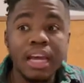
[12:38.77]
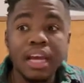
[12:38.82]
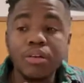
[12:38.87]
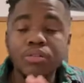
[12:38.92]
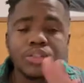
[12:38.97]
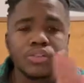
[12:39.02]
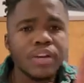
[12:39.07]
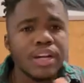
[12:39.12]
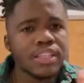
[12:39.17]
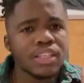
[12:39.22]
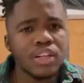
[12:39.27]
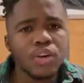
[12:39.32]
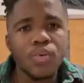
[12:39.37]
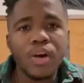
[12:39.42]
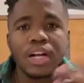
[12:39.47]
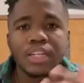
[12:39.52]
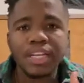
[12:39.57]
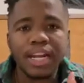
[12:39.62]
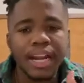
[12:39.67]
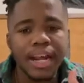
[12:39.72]
crazy to
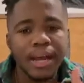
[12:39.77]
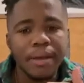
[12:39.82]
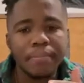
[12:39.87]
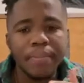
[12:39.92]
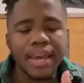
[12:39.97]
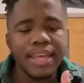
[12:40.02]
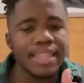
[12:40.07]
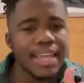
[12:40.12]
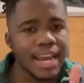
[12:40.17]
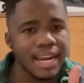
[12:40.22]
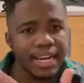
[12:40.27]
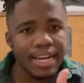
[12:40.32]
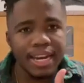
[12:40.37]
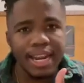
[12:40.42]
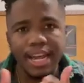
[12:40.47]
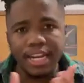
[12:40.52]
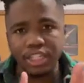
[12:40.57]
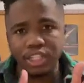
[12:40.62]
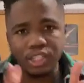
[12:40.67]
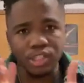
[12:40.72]
watch. I made that
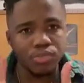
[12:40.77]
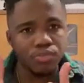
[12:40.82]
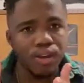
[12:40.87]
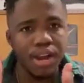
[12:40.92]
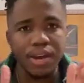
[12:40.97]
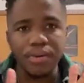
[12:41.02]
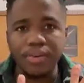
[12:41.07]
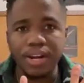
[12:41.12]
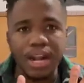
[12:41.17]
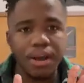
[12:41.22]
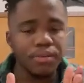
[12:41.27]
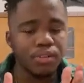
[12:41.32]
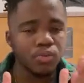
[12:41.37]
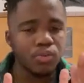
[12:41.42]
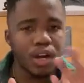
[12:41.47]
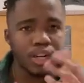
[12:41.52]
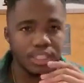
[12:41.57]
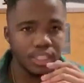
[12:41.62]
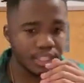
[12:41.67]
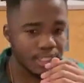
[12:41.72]
connection right when I was
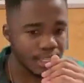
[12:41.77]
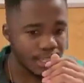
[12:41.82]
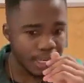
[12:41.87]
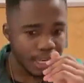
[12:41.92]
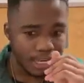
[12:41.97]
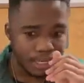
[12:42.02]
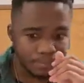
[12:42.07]
watching the game.